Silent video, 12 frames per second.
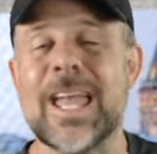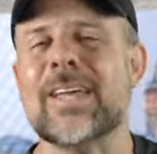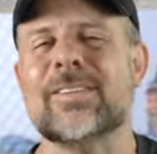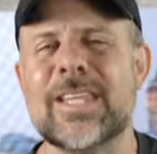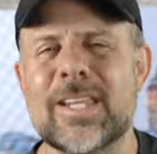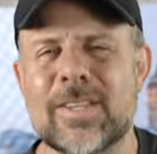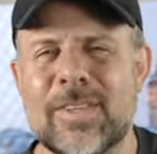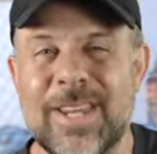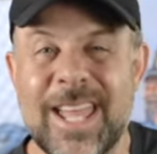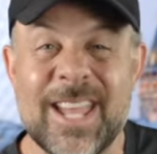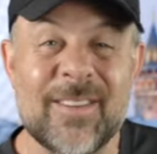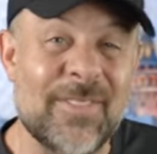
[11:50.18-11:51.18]
at the end of the
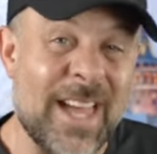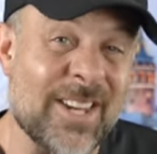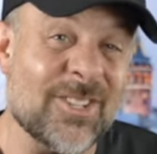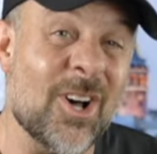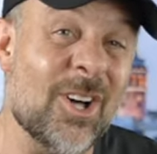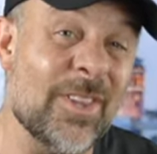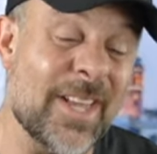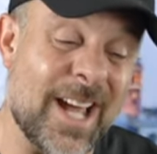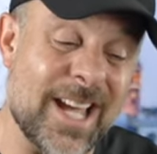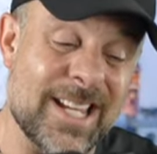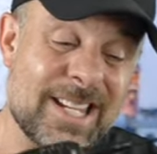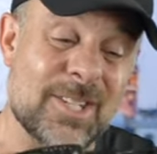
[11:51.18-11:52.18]
day, if that's all that
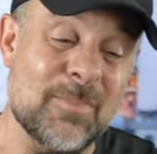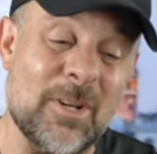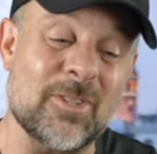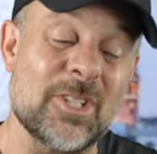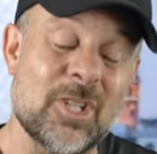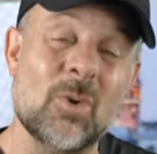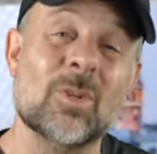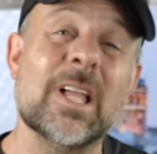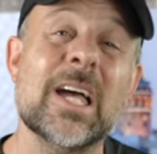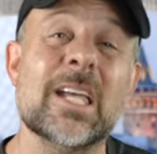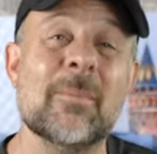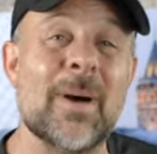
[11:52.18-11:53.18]
I especially don't
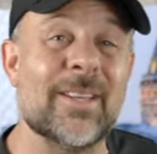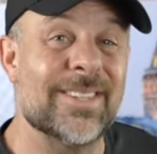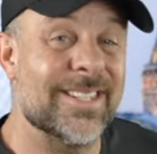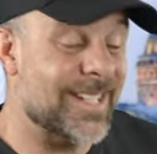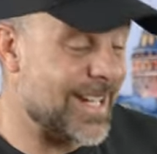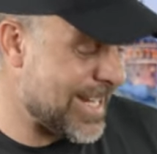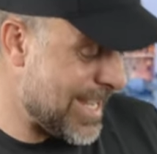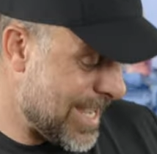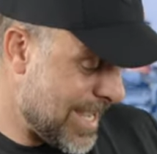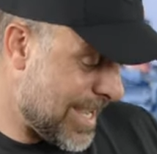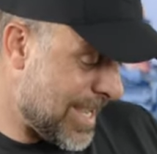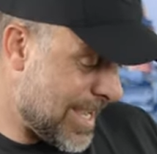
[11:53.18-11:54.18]
like about this thing,
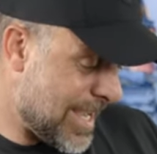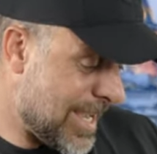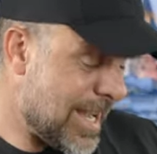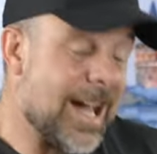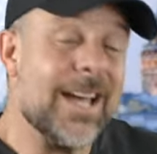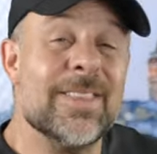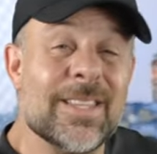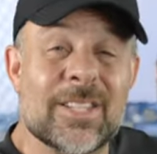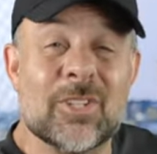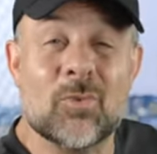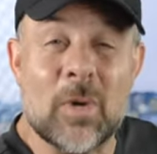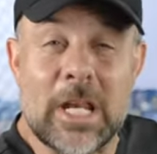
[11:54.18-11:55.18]
I think
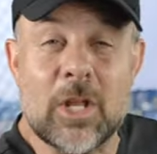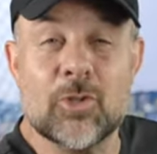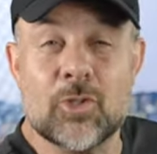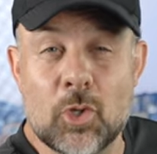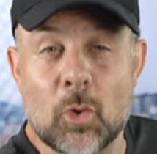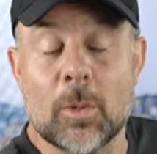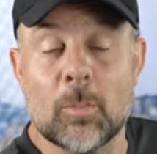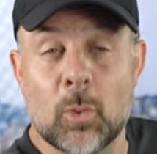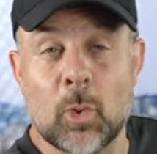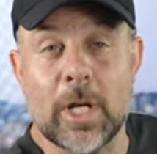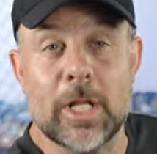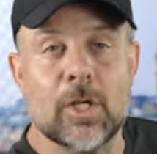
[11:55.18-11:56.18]
this radio is doing
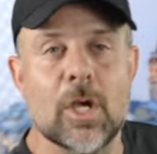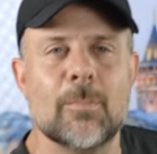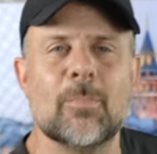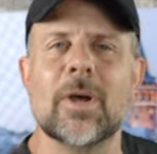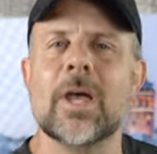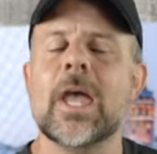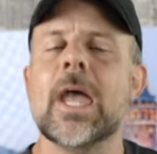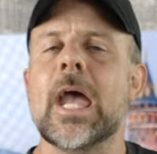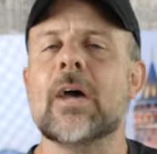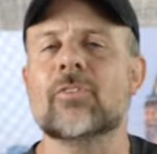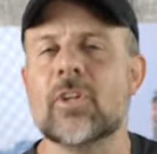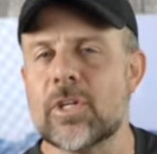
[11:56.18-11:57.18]
pretty good. But
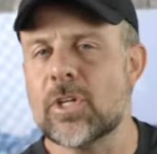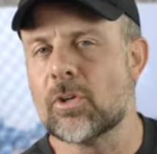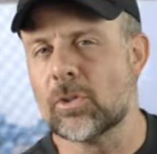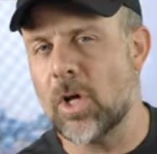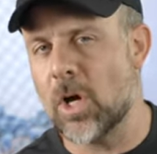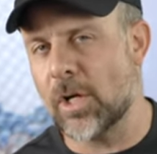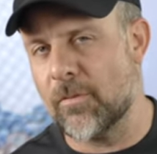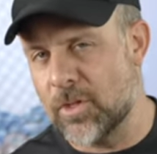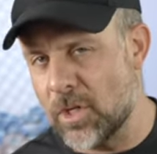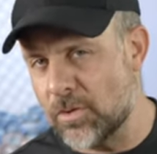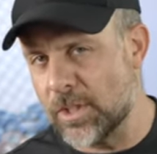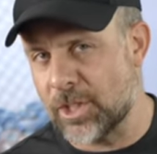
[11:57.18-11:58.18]
after a year long of
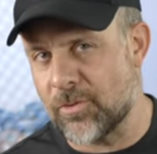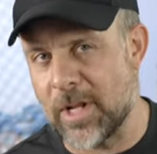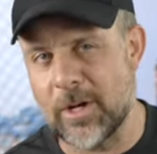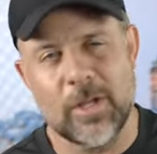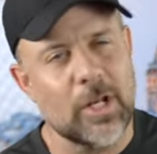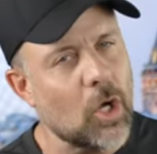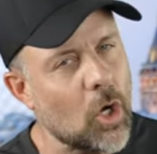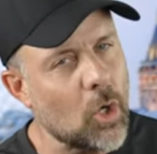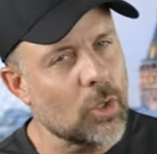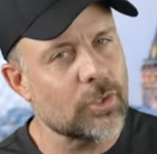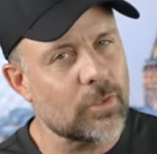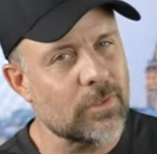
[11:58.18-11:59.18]
using this radio in
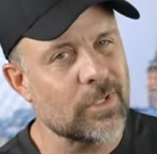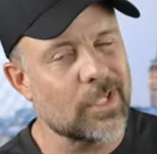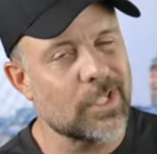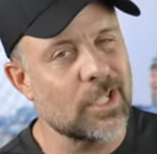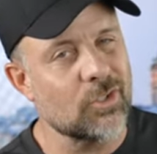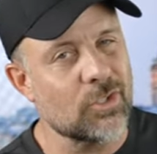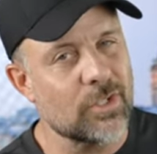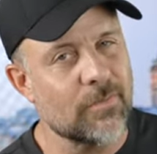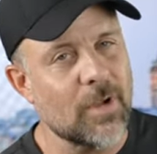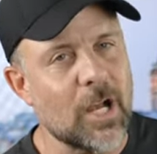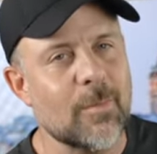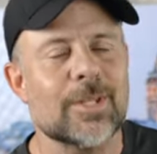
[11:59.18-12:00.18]
all sorts of conditions
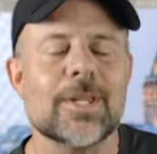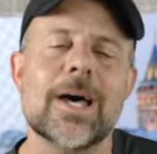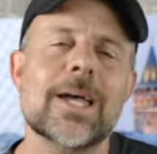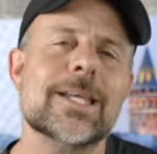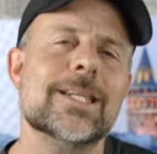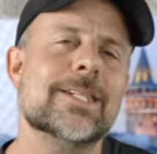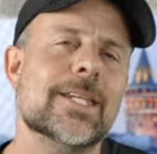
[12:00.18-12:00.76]
environments, I can